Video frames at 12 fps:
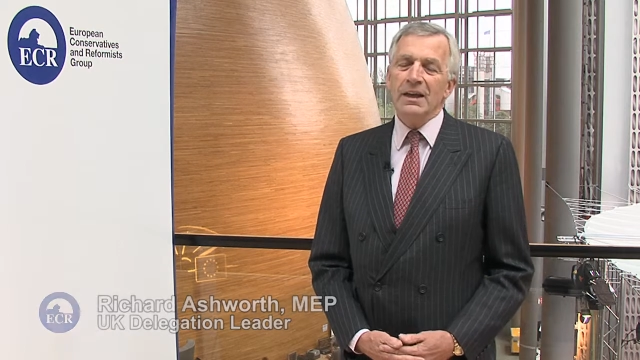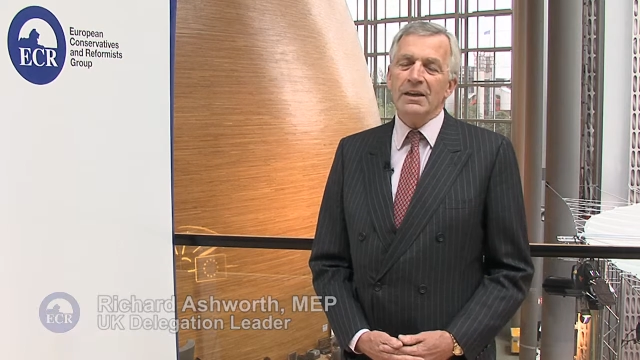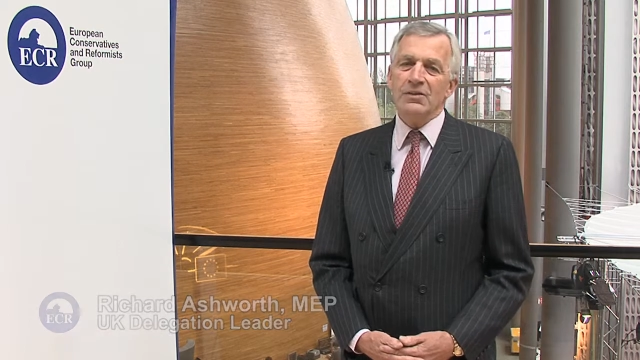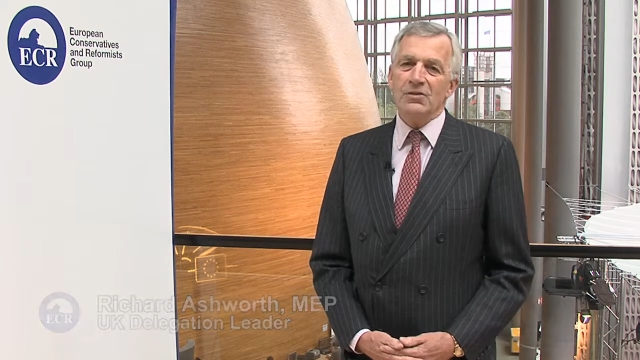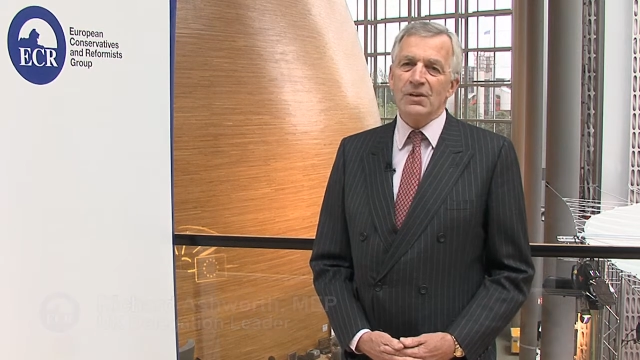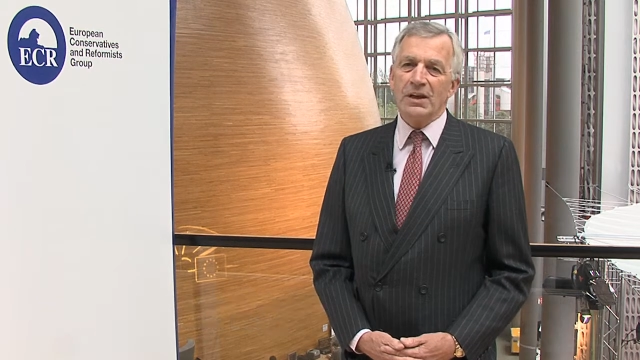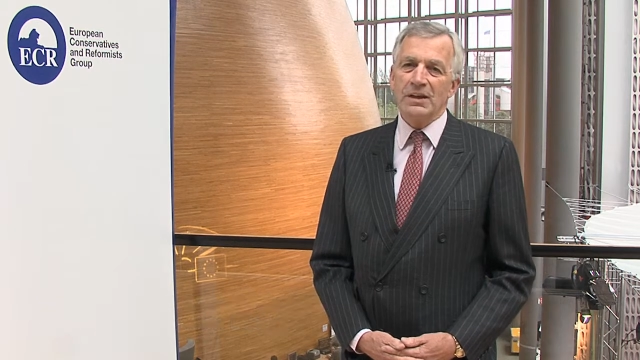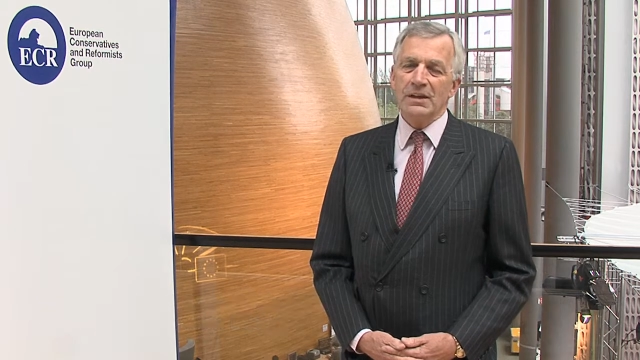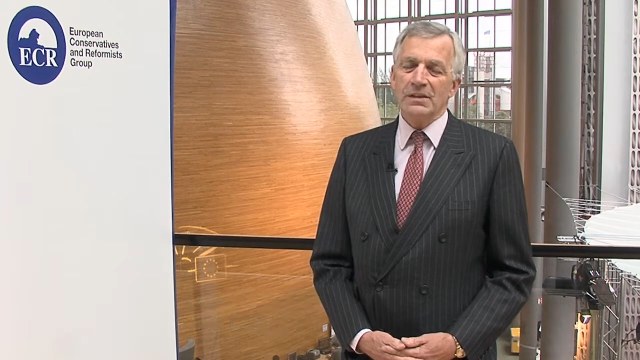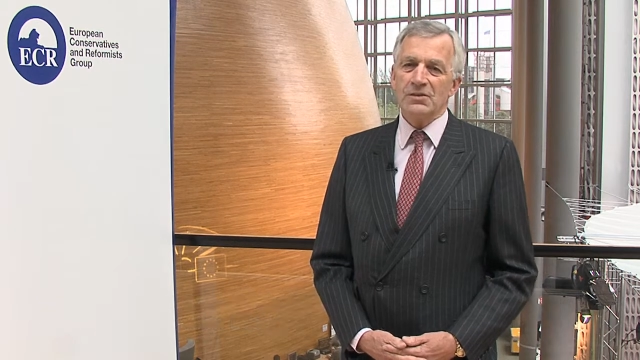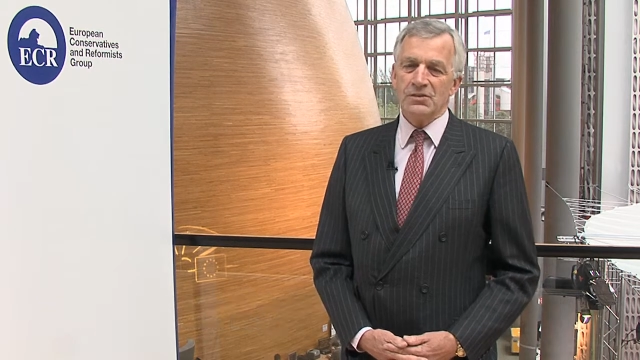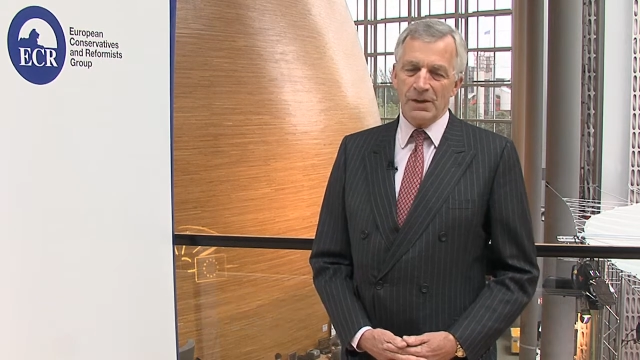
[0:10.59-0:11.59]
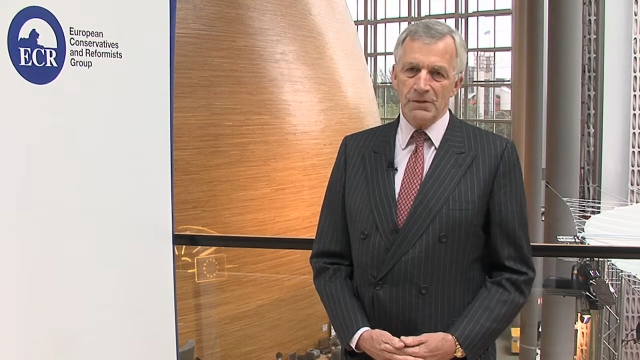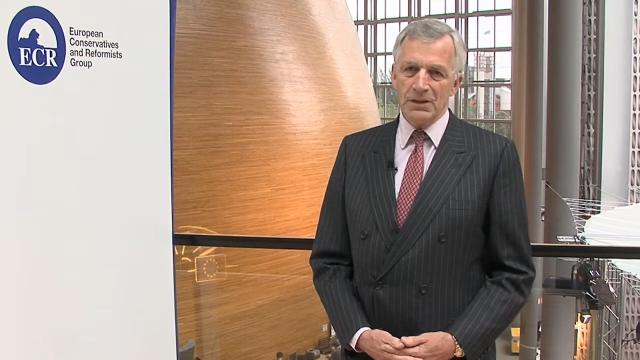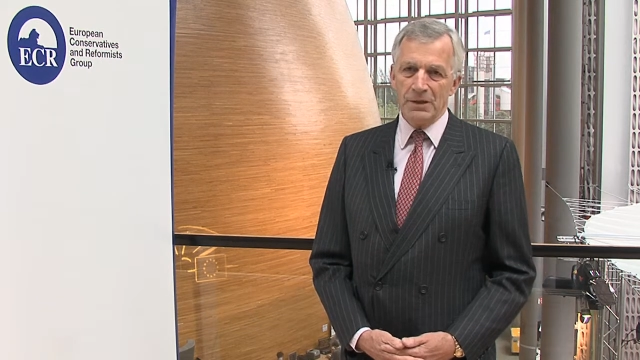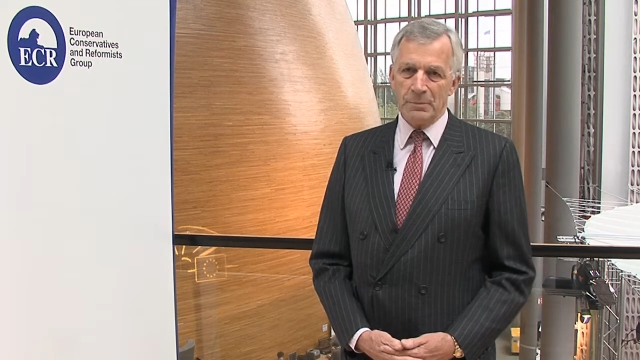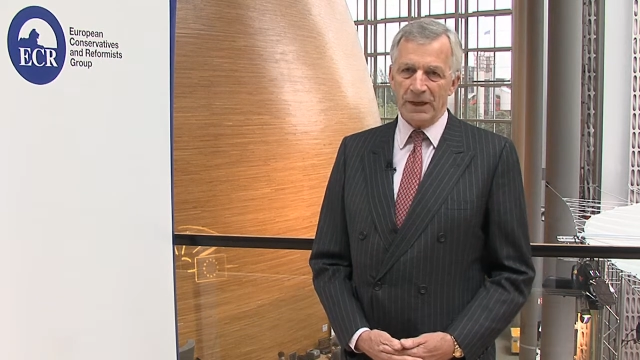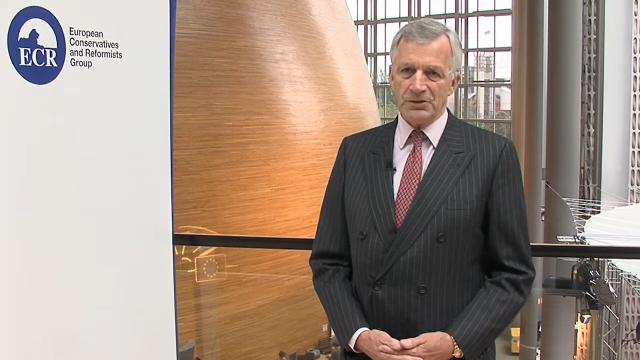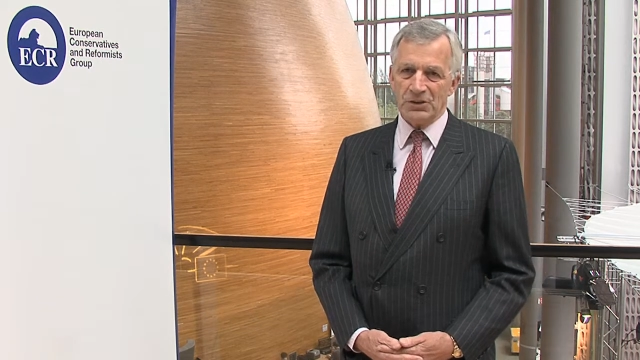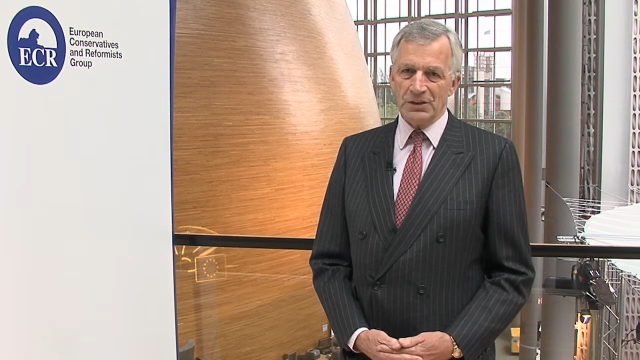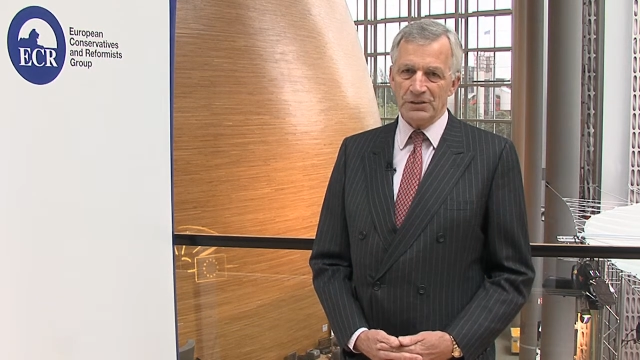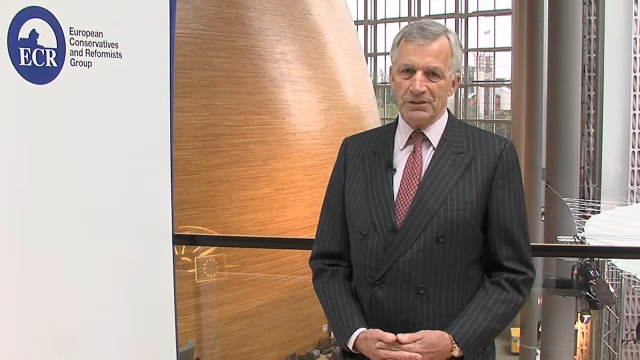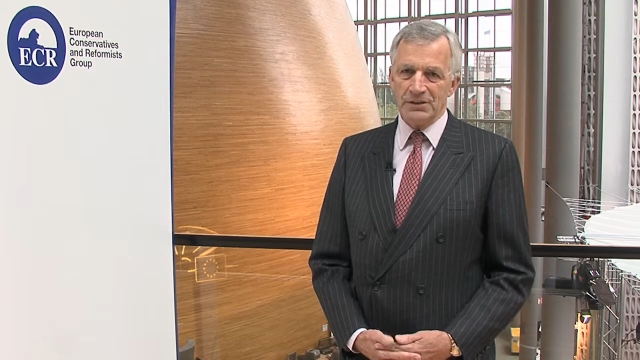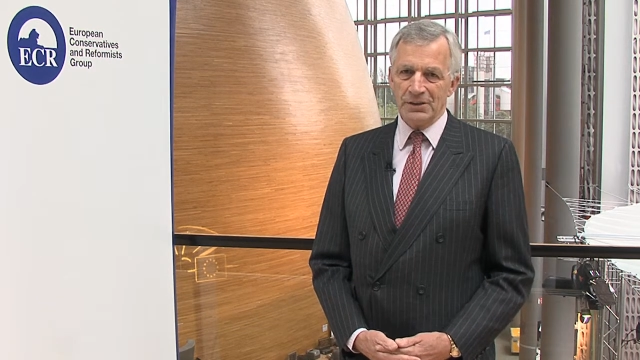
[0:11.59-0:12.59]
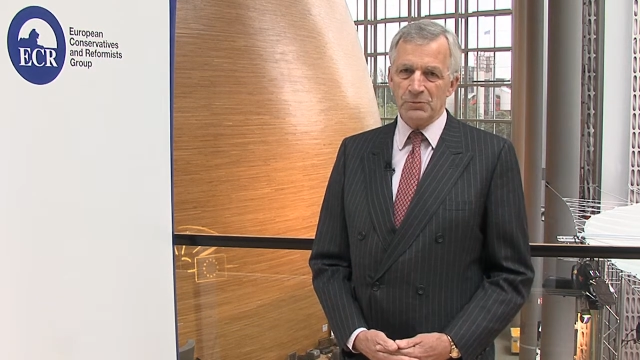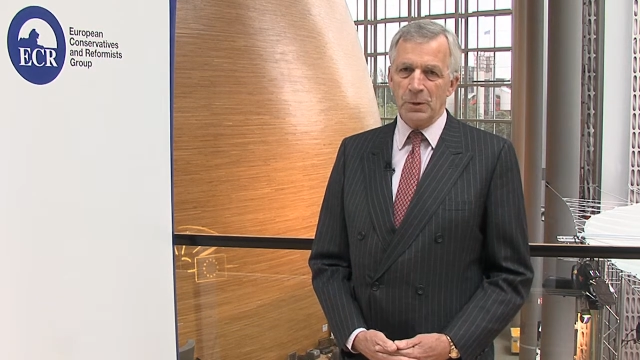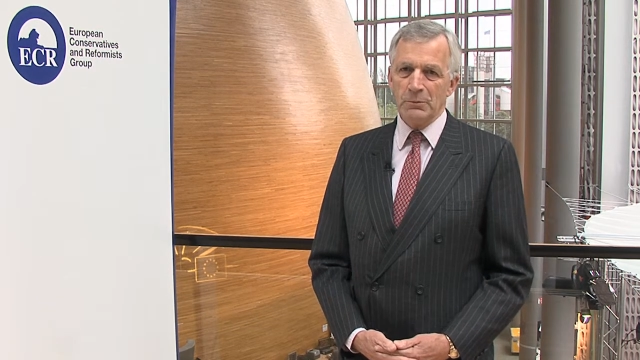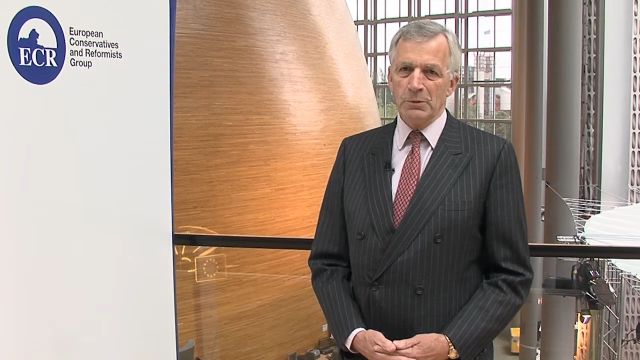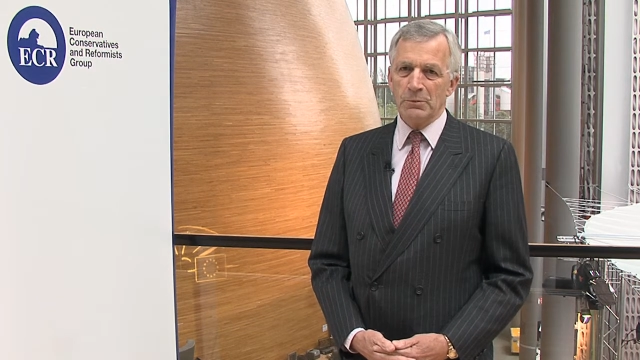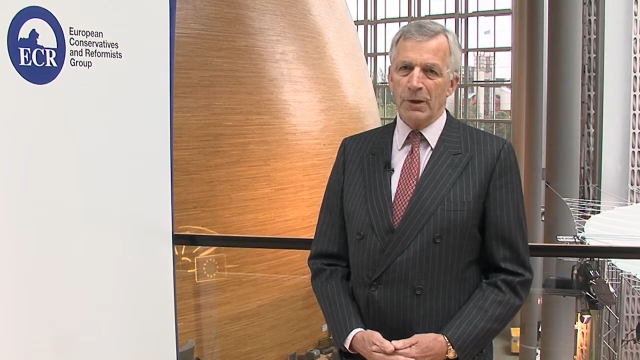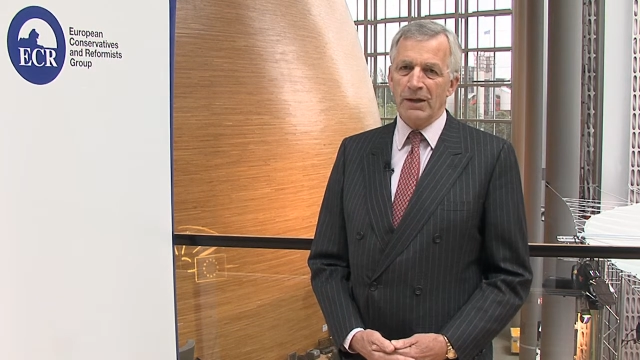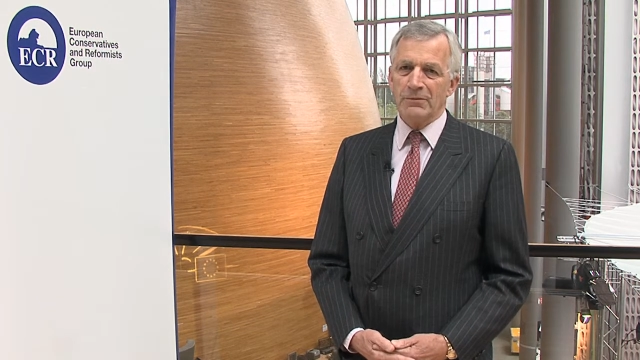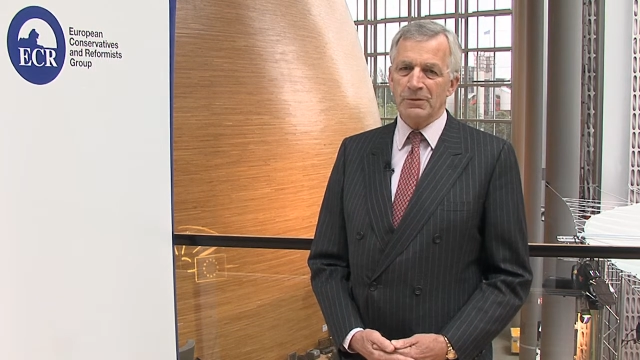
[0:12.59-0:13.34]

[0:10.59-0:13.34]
is a seven-year budget. This one will run